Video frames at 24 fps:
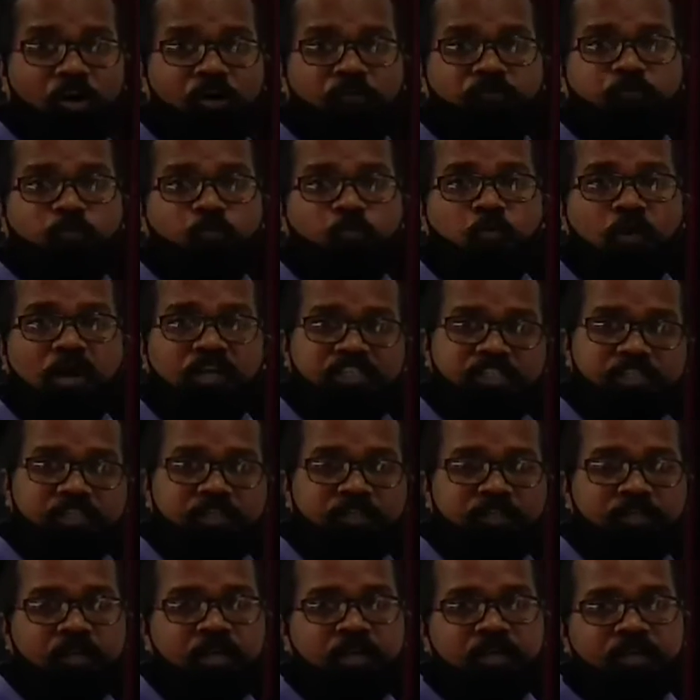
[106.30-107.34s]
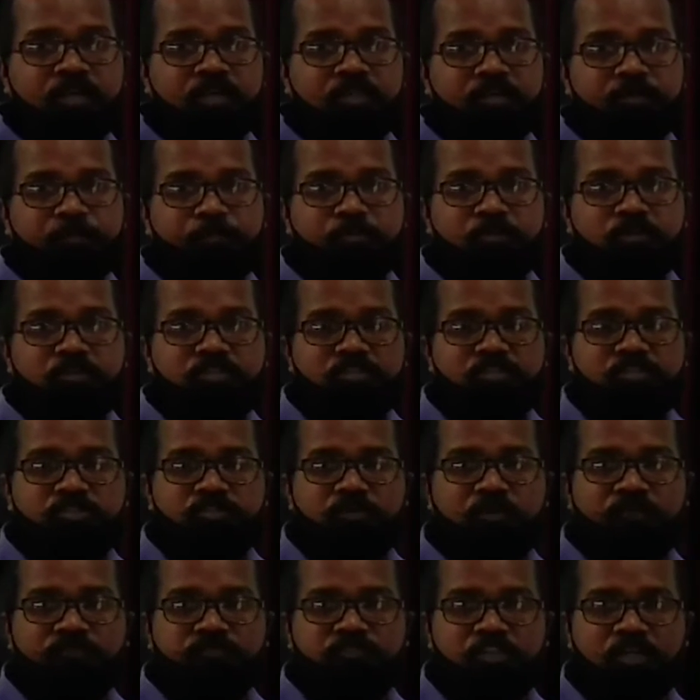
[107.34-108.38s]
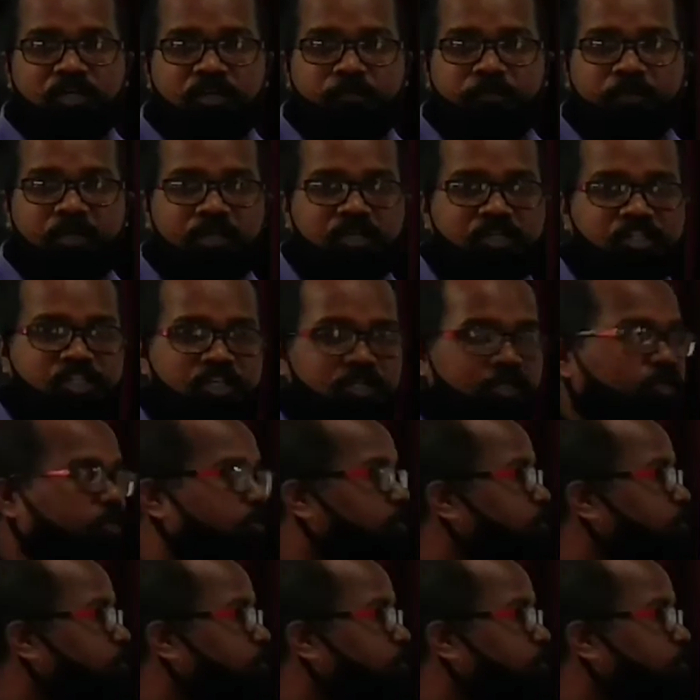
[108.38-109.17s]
of water in the process of germination.